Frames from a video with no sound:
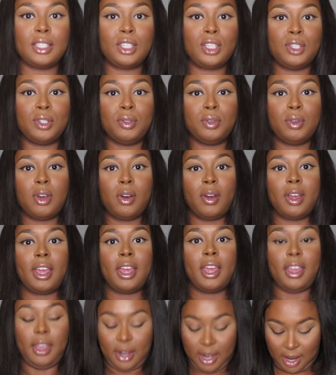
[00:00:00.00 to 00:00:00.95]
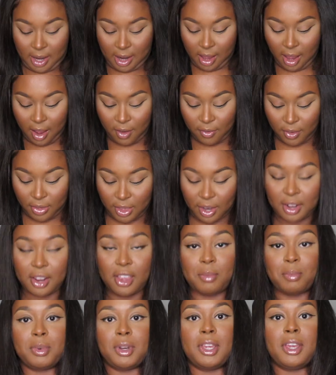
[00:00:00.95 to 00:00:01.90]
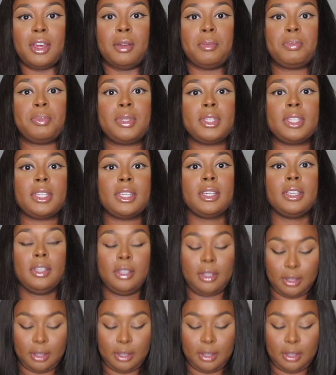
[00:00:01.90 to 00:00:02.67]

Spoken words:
to go ahead and cover the nip-nips.